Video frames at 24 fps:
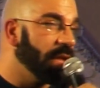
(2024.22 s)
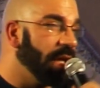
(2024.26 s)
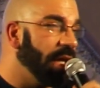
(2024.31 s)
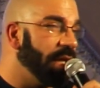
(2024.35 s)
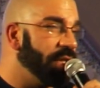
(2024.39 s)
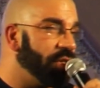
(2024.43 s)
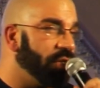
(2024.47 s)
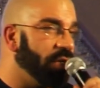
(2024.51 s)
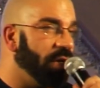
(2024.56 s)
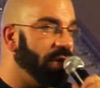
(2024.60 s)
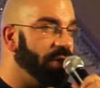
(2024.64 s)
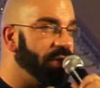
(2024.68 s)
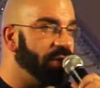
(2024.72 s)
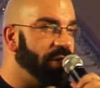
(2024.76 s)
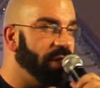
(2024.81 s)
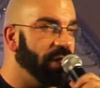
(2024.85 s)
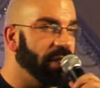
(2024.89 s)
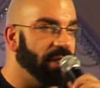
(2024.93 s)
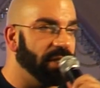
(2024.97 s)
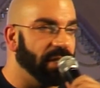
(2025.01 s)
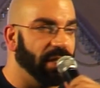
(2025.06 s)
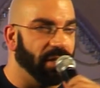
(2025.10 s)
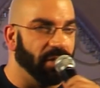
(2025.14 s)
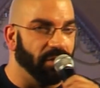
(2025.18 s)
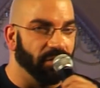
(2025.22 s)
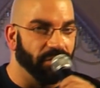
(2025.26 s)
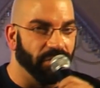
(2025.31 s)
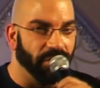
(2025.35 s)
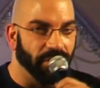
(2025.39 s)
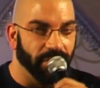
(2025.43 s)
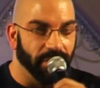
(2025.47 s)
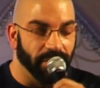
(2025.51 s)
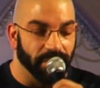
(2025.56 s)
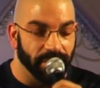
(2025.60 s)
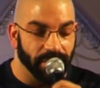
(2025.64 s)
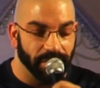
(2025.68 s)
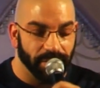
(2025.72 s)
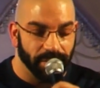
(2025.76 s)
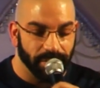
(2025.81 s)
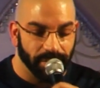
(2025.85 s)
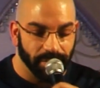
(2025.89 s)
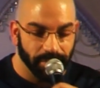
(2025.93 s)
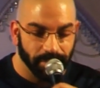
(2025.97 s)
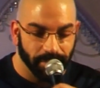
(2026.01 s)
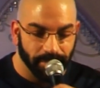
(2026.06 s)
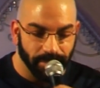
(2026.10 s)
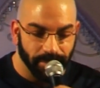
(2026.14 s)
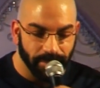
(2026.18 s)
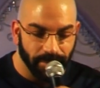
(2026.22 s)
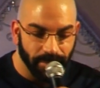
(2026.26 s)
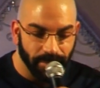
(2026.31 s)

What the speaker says: I'm glad you're all sitting down for this.